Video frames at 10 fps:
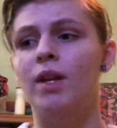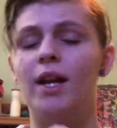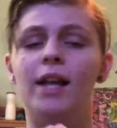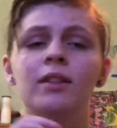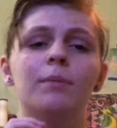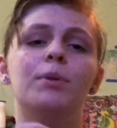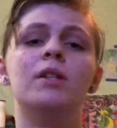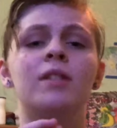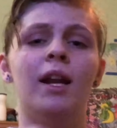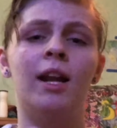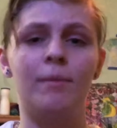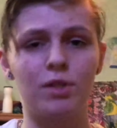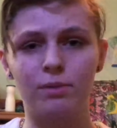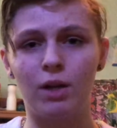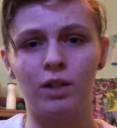and they're put inside a
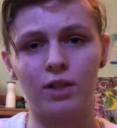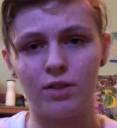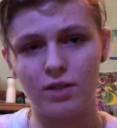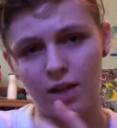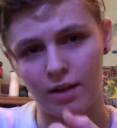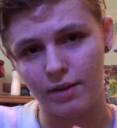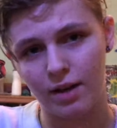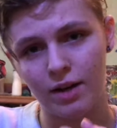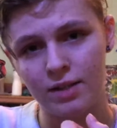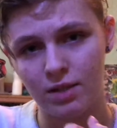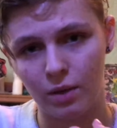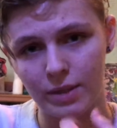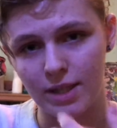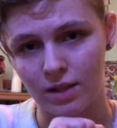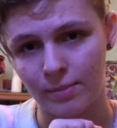hamster ball and they're stuck there until we
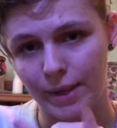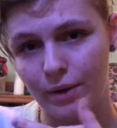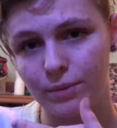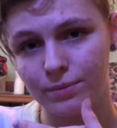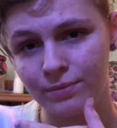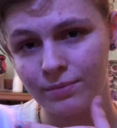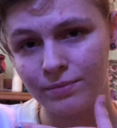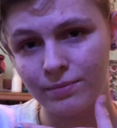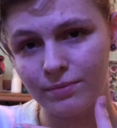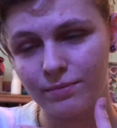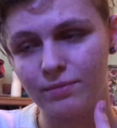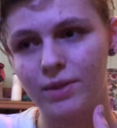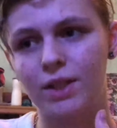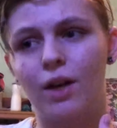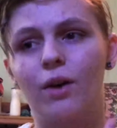take them out.
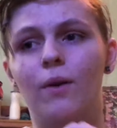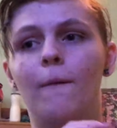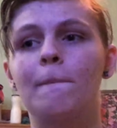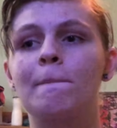So,